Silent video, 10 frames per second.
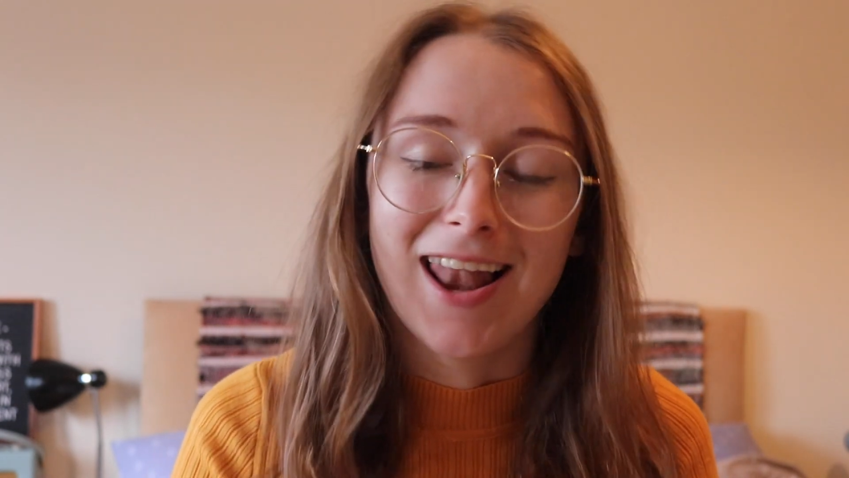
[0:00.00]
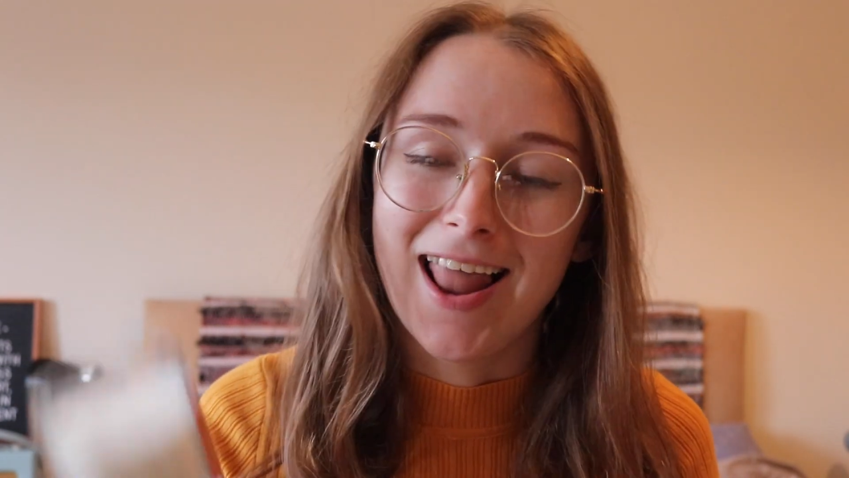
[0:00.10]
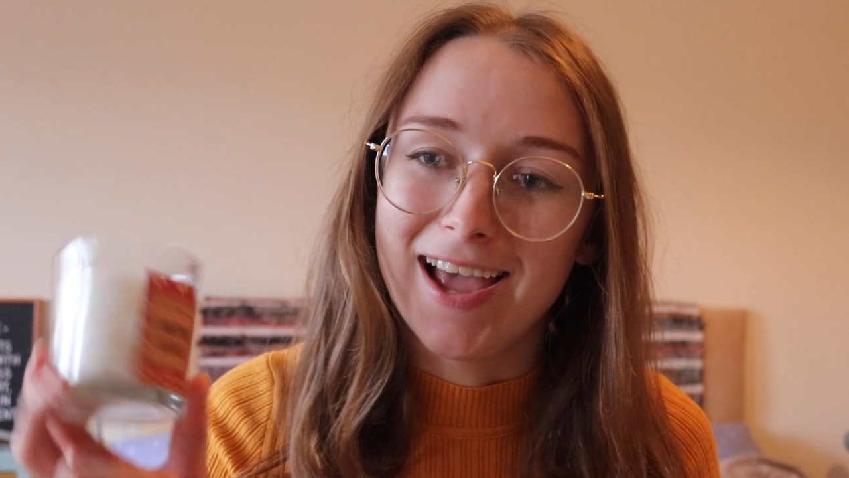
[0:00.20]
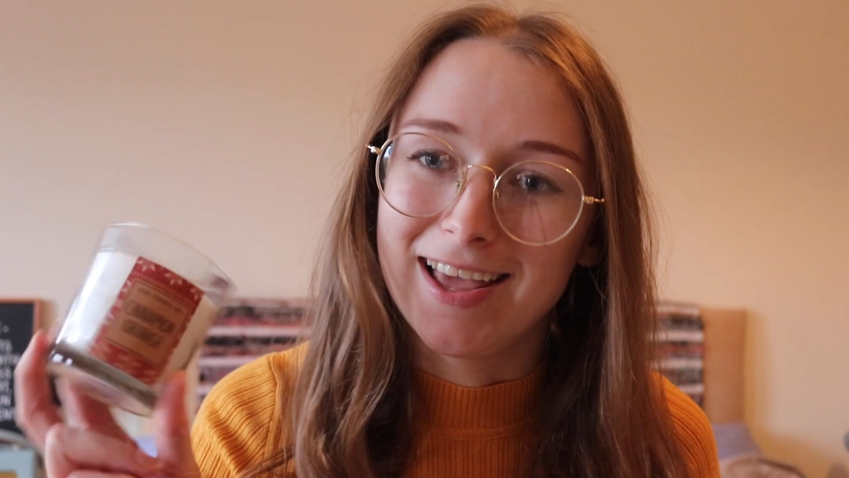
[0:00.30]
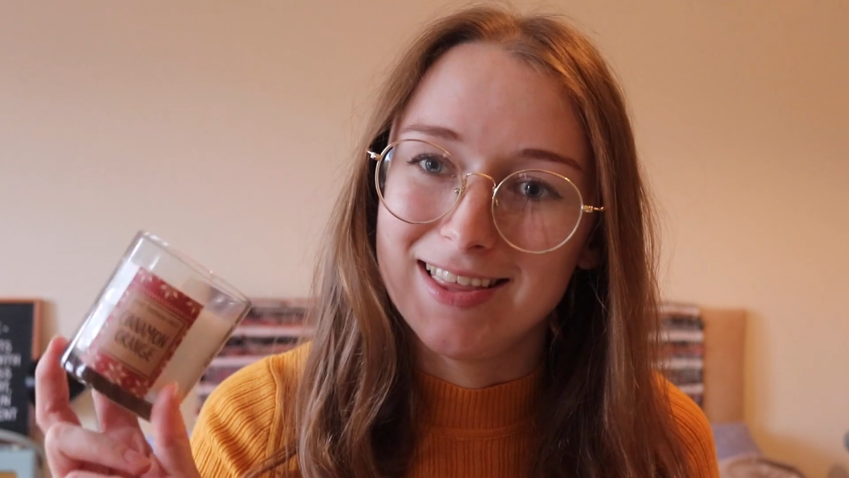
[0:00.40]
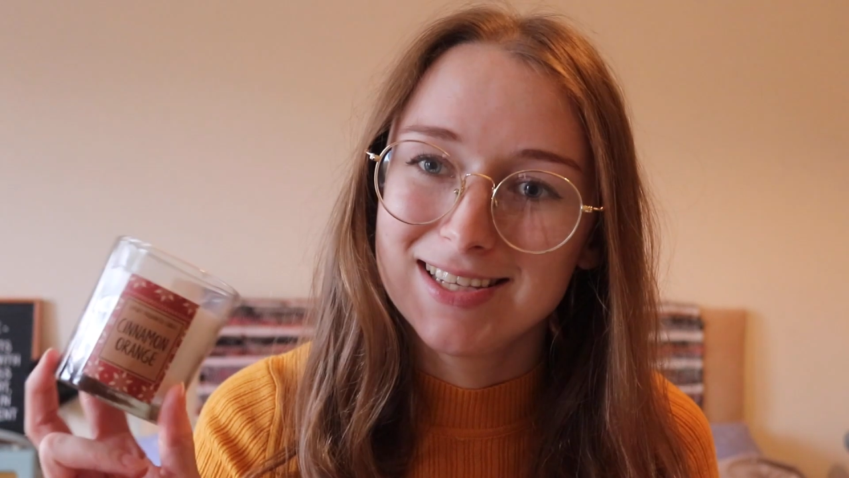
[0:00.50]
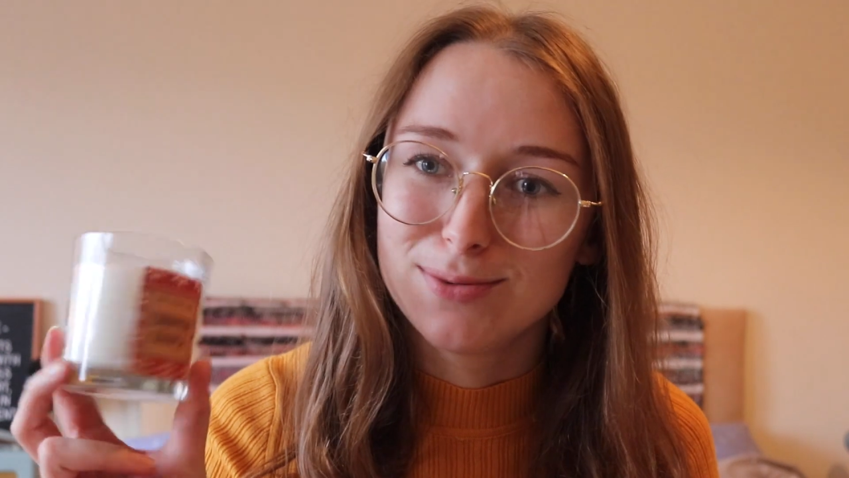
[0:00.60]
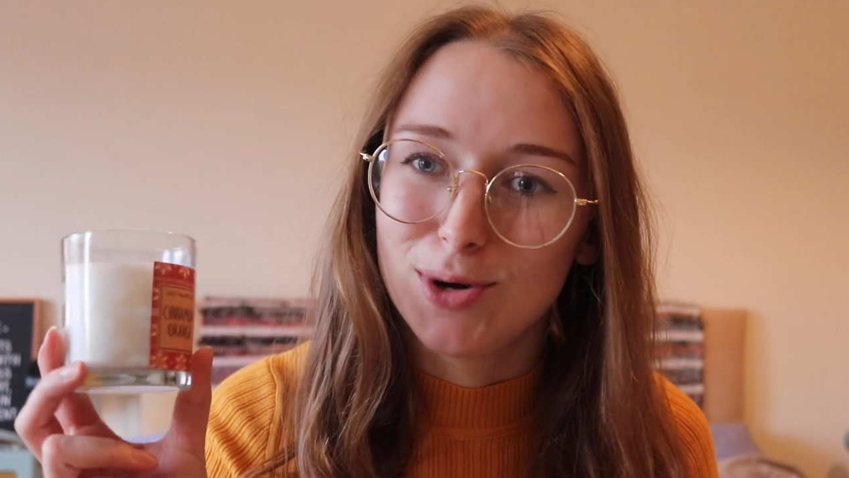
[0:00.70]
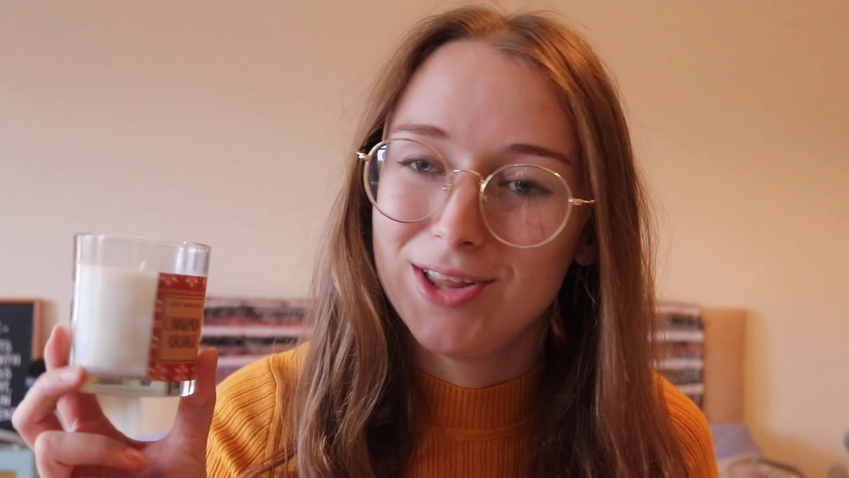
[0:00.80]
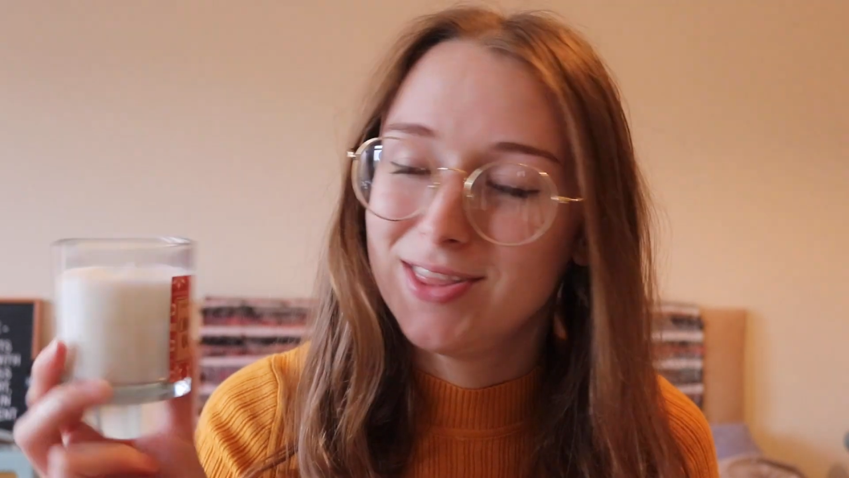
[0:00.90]
like
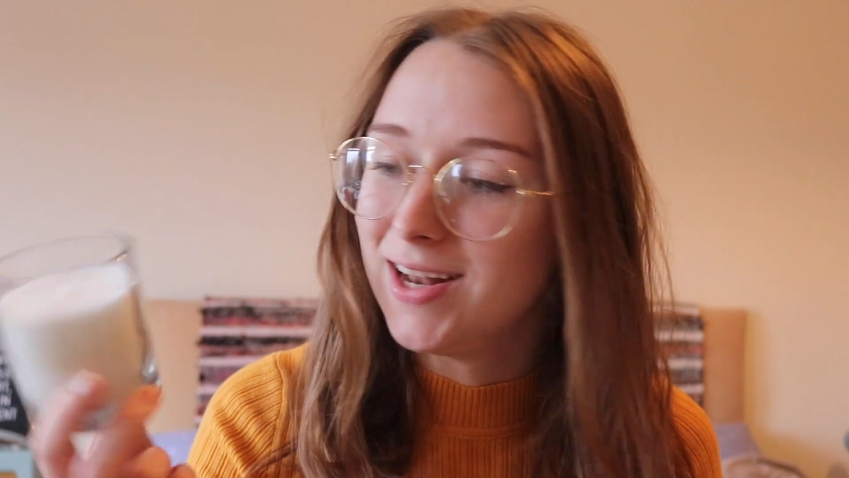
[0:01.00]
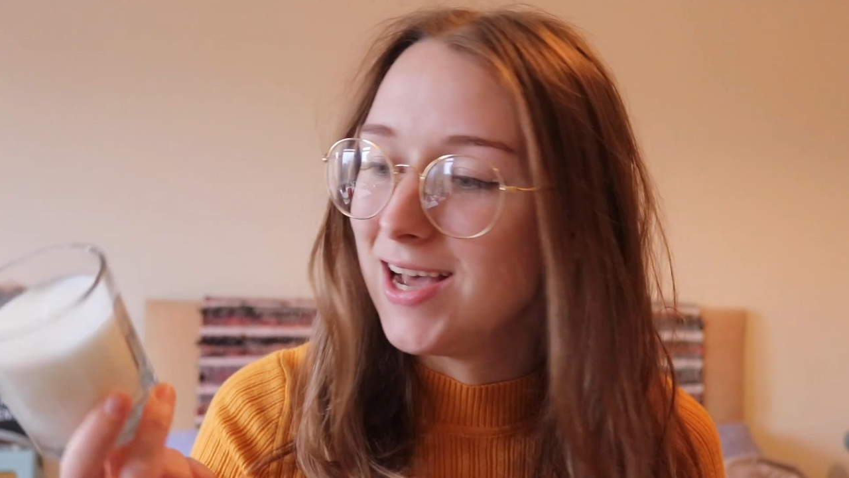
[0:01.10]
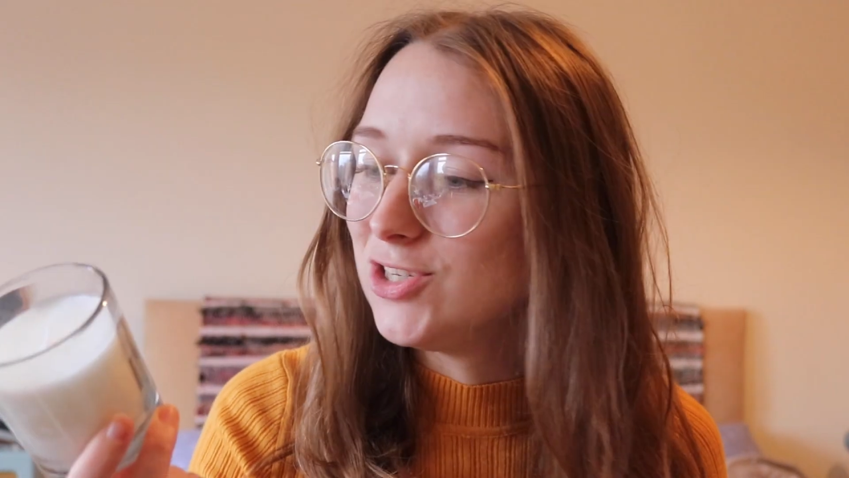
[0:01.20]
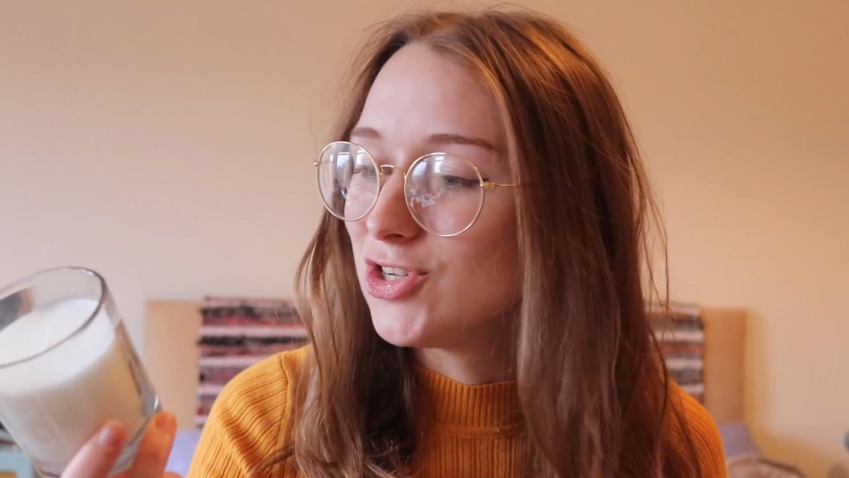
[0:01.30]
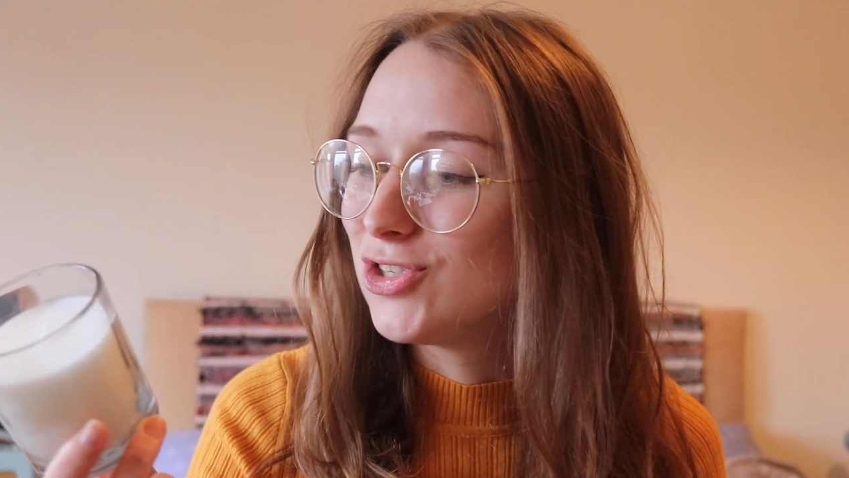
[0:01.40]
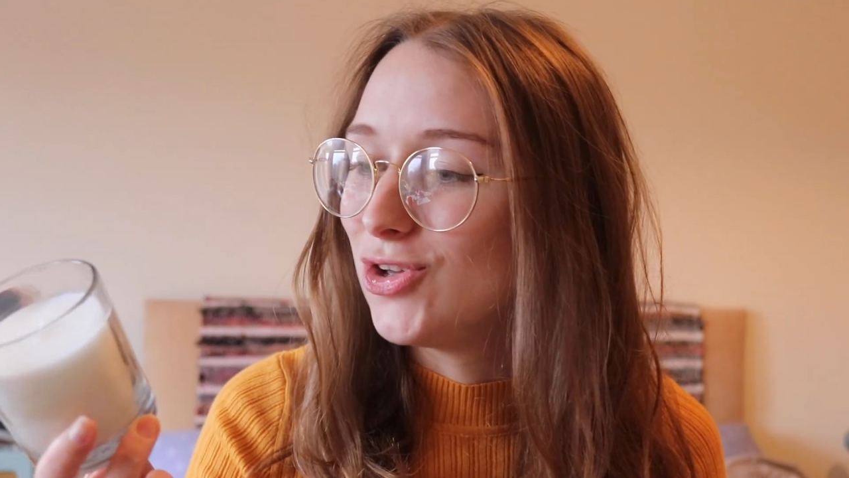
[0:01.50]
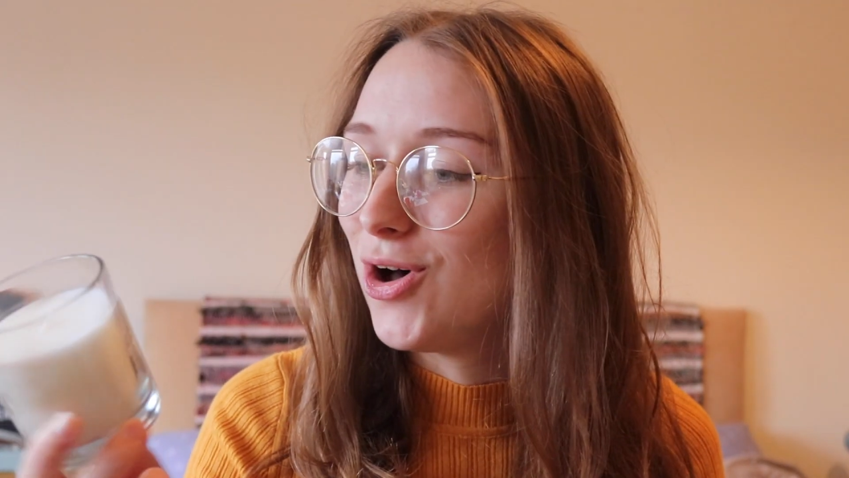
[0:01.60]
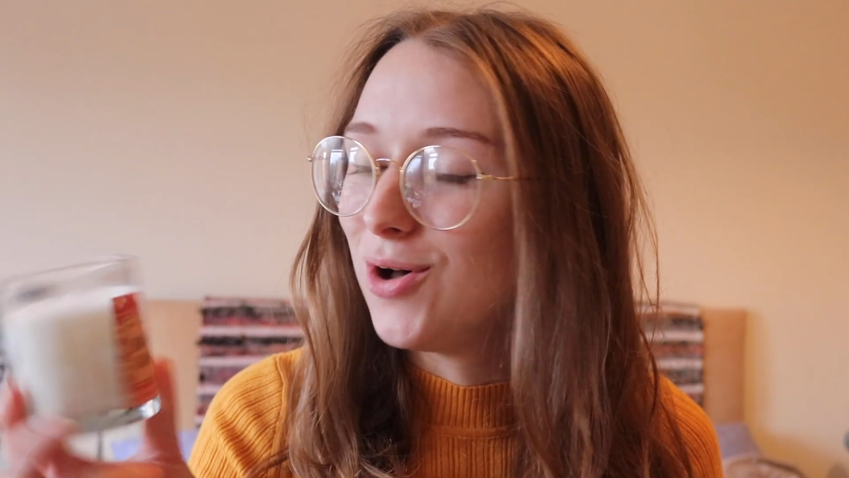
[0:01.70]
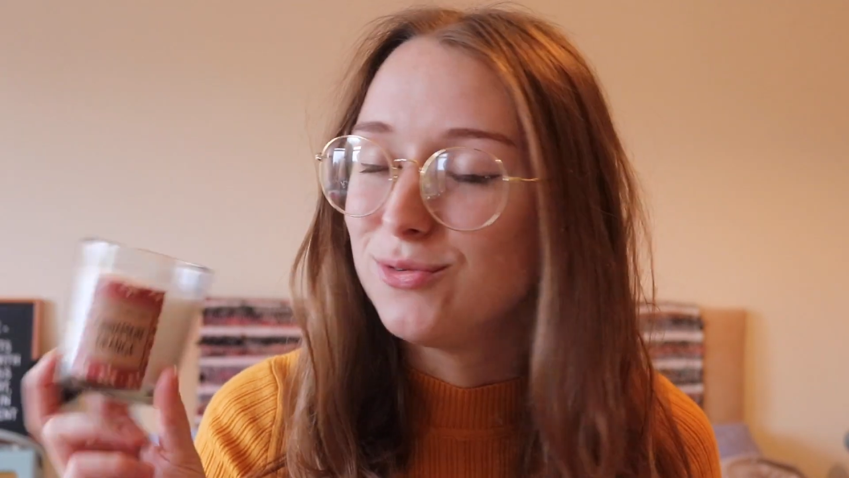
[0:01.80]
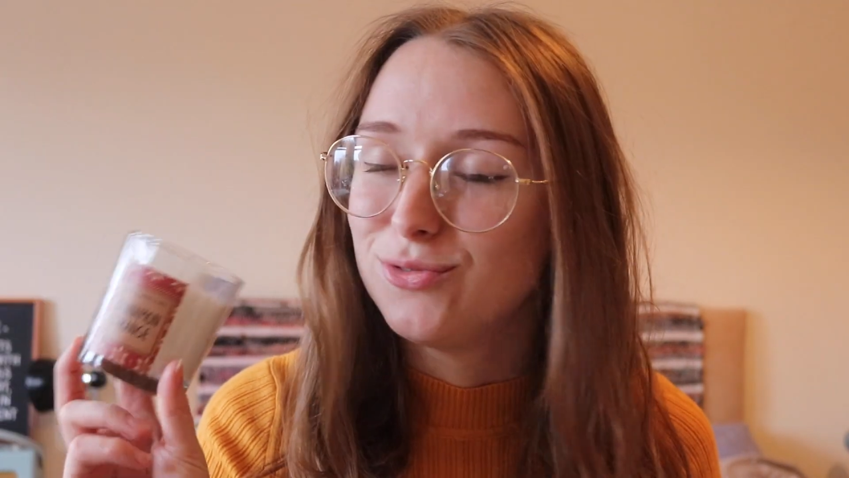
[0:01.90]
this one that I just got